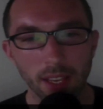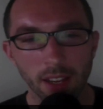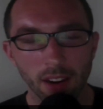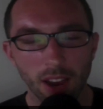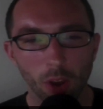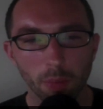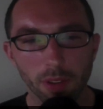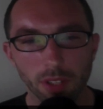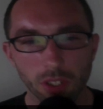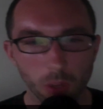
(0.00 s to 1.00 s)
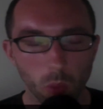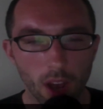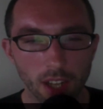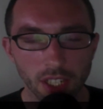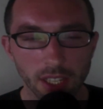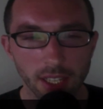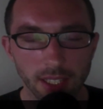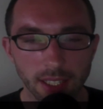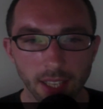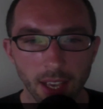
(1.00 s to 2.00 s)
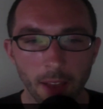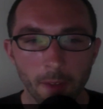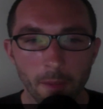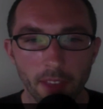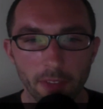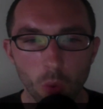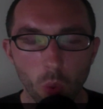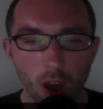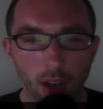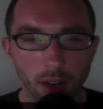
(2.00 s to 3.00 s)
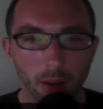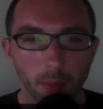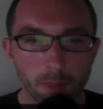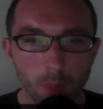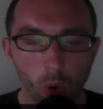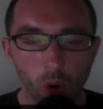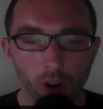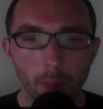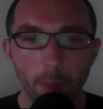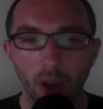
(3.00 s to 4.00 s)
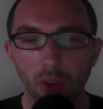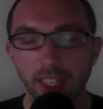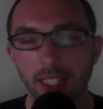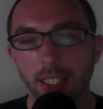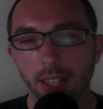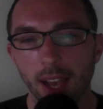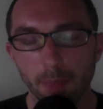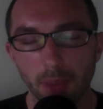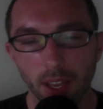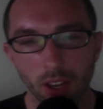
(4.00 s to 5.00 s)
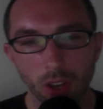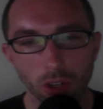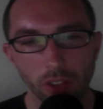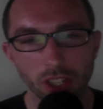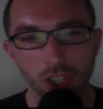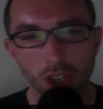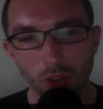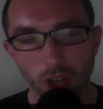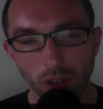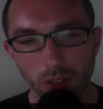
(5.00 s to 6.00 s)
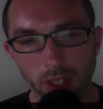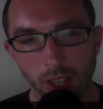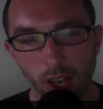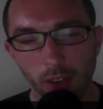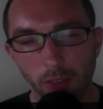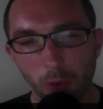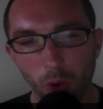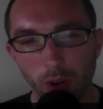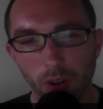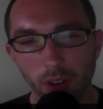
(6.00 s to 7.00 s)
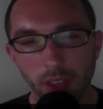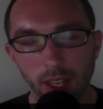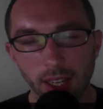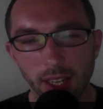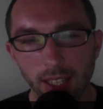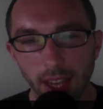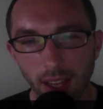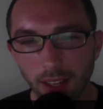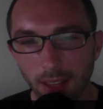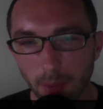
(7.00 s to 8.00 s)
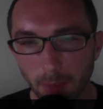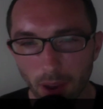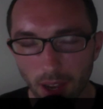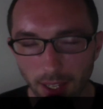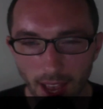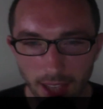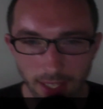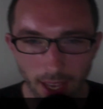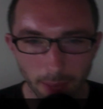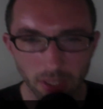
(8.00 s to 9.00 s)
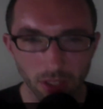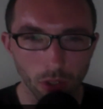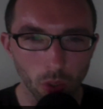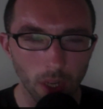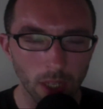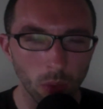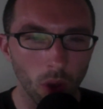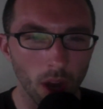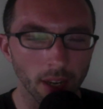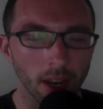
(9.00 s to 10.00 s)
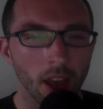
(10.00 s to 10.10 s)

here. I hope you enjoyed watching this. If you want more about this topic, go to the show notes for the Daily Lipid Podcast, episode 21